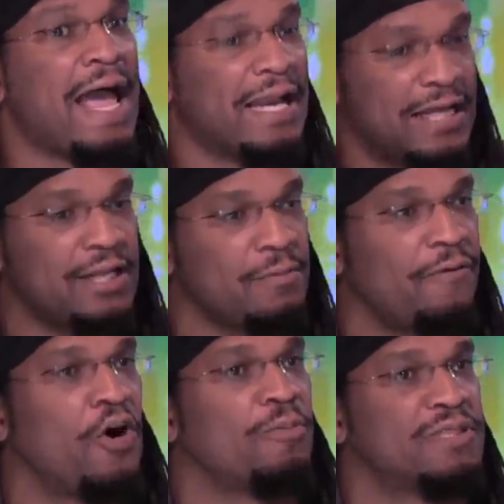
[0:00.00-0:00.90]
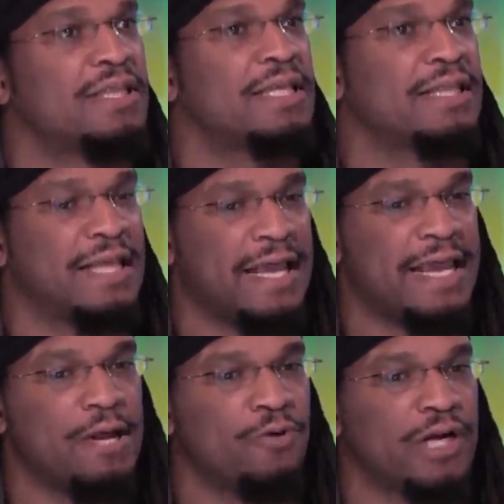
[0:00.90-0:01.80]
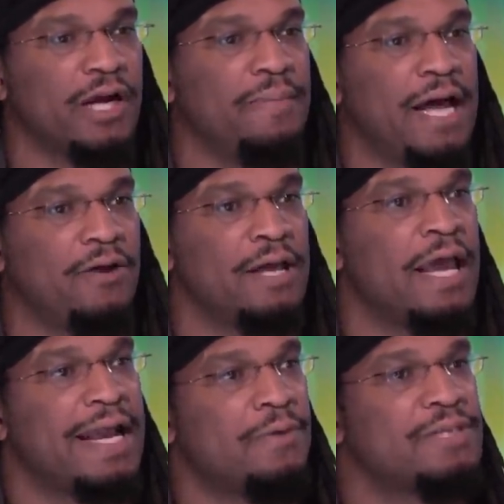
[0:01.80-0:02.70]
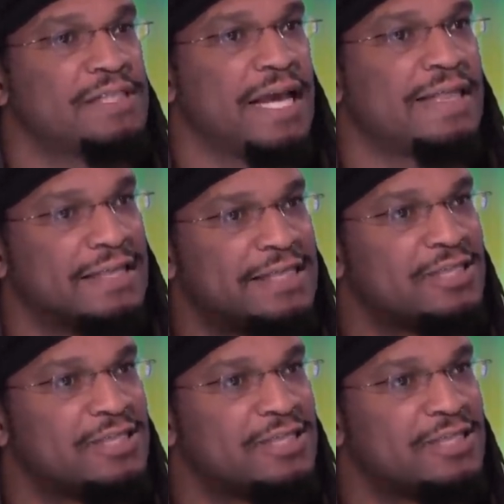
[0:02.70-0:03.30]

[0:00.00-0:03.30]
I had a glimmer of hope to think that he would come out and he would say that